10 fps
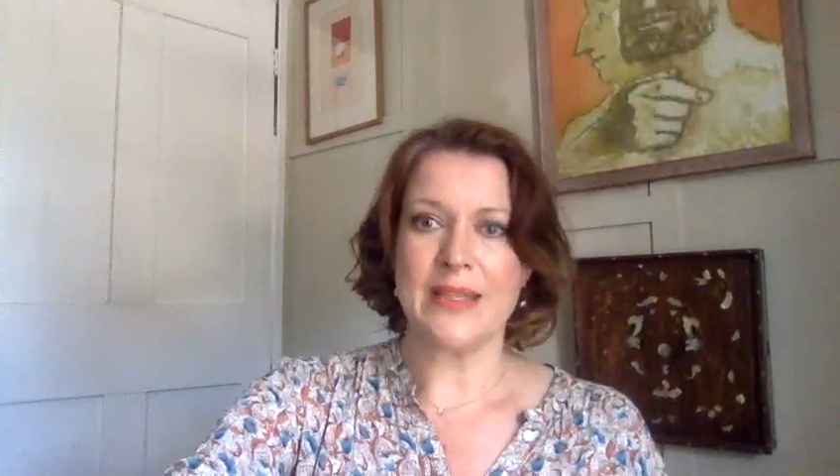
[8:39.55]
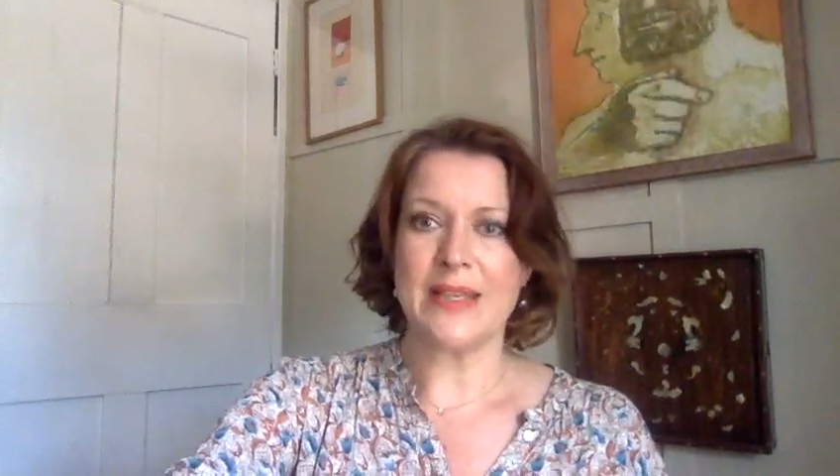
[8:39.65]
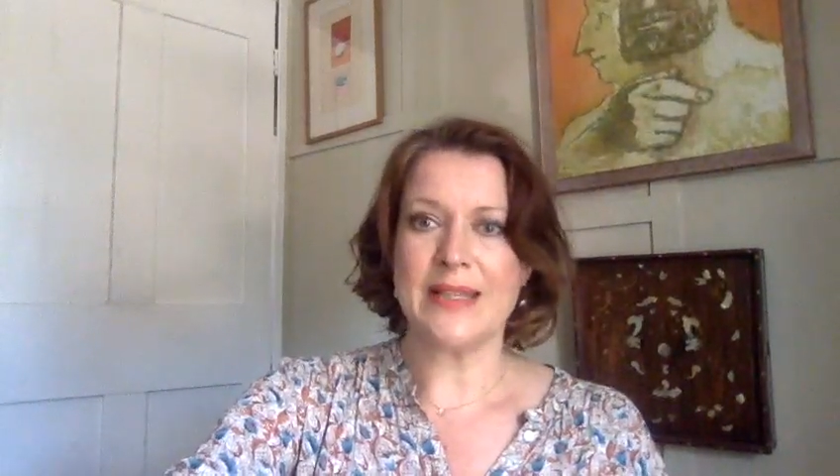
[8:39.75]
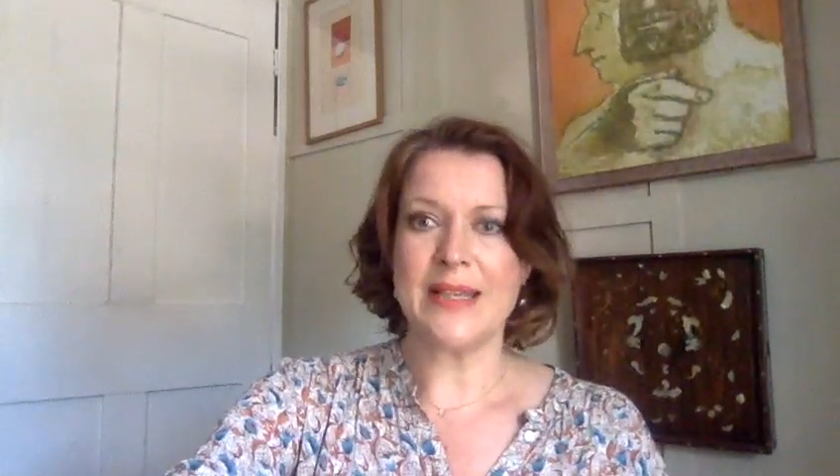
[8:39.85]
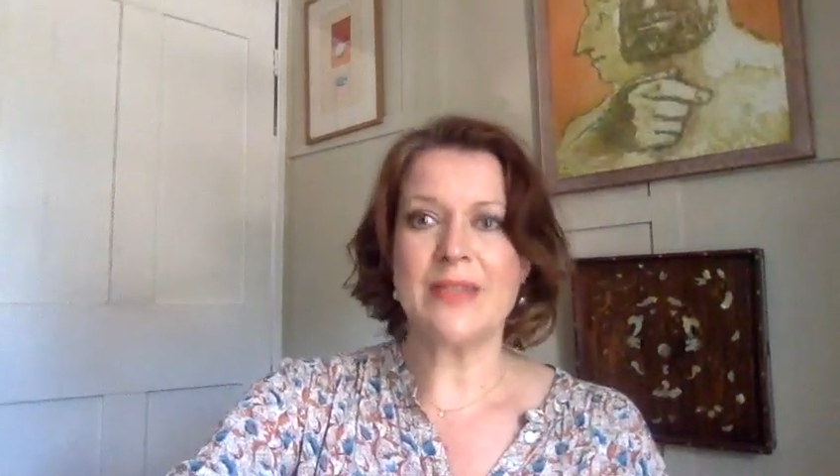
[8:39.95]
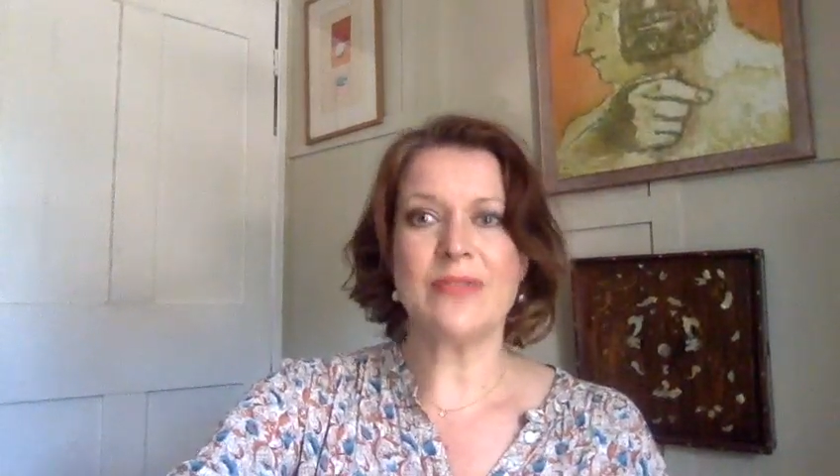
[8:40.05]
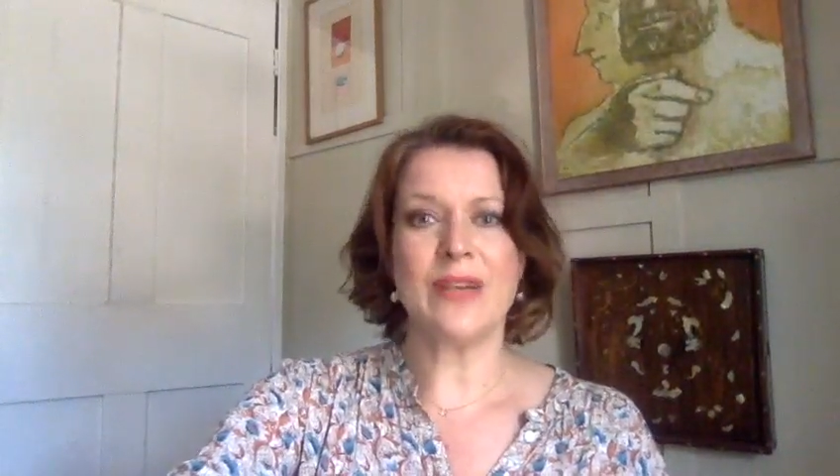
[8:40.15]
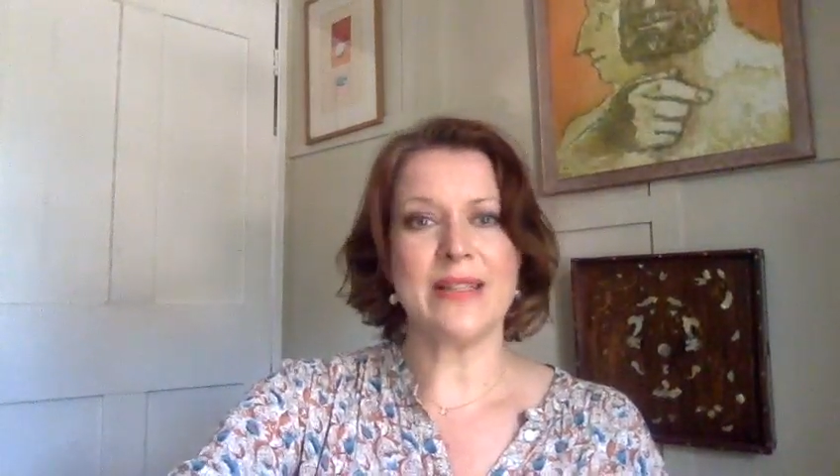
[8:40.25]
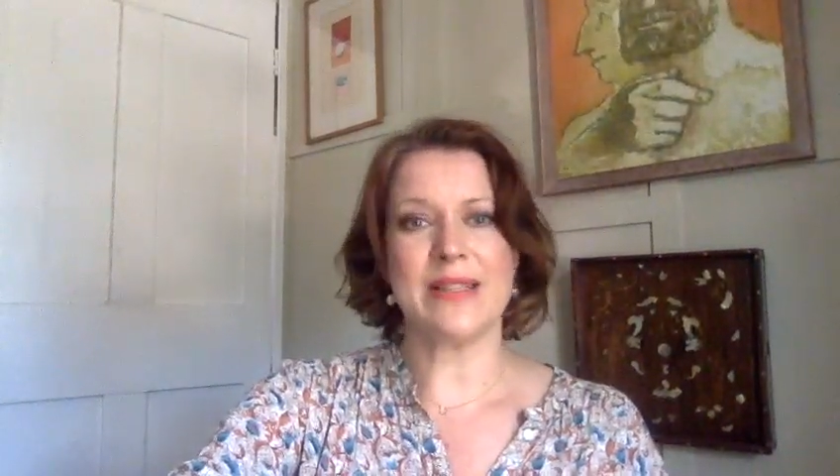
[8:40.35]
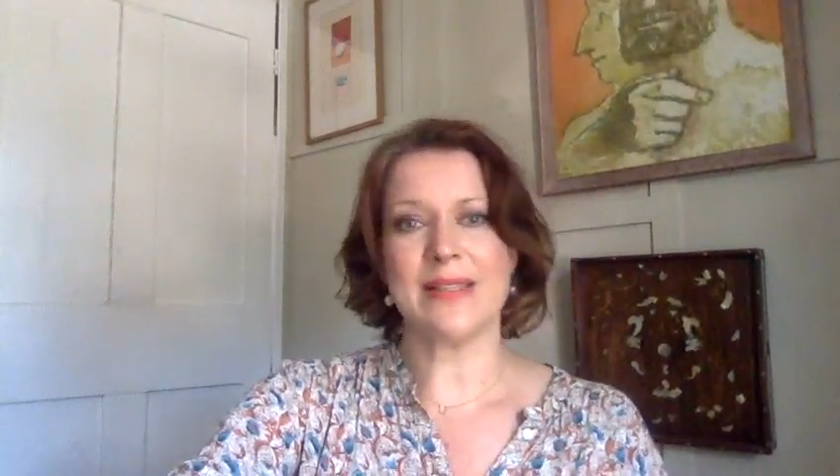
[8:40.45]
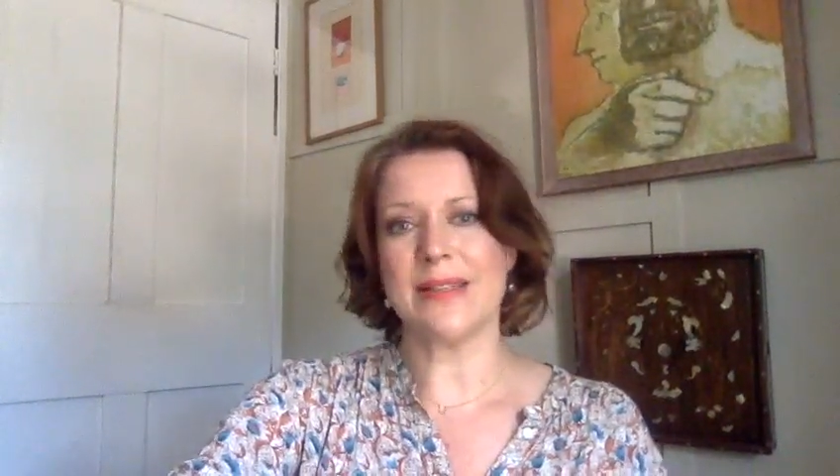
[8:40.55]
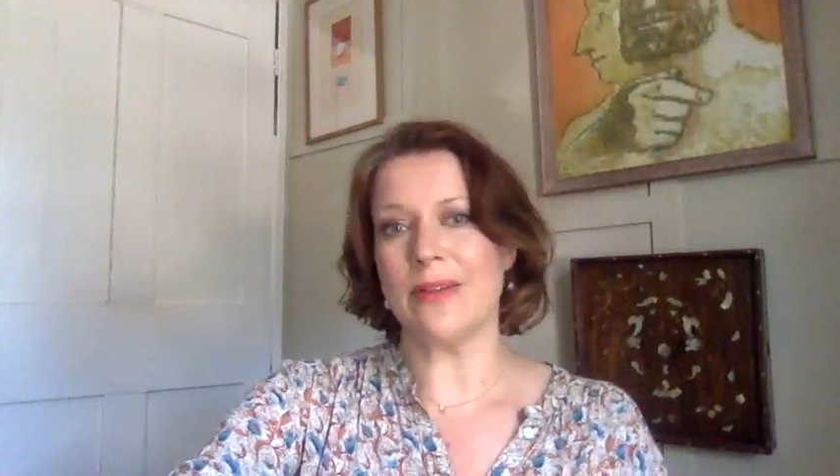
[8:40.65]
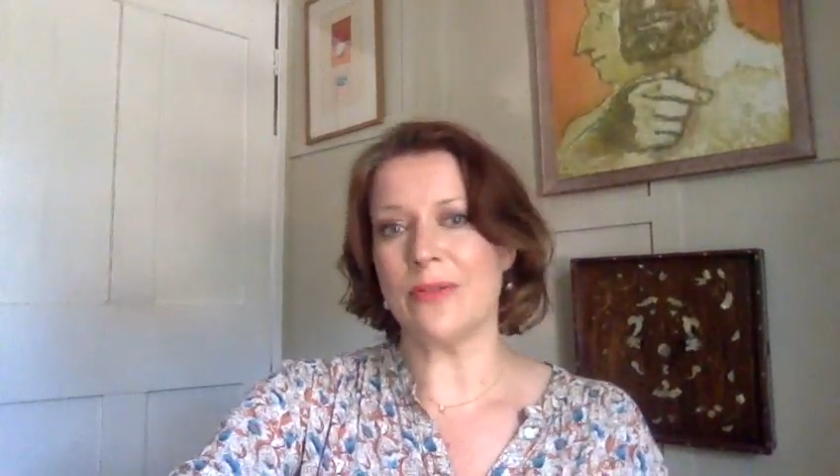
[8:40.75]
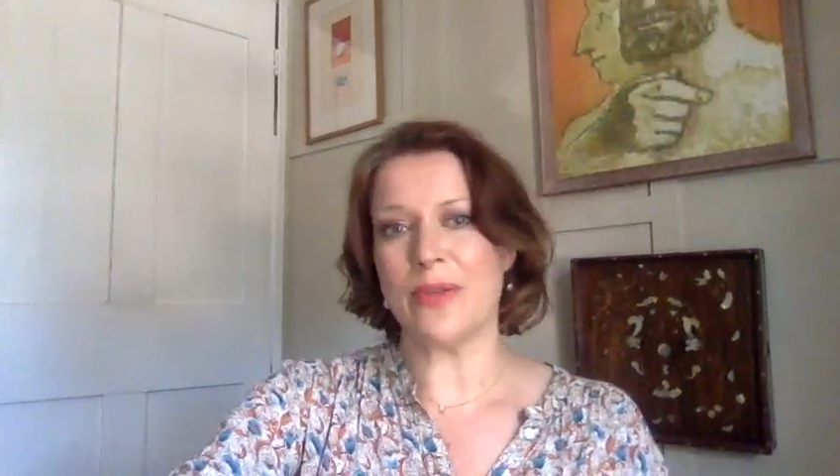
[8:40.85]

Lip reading: identifies herself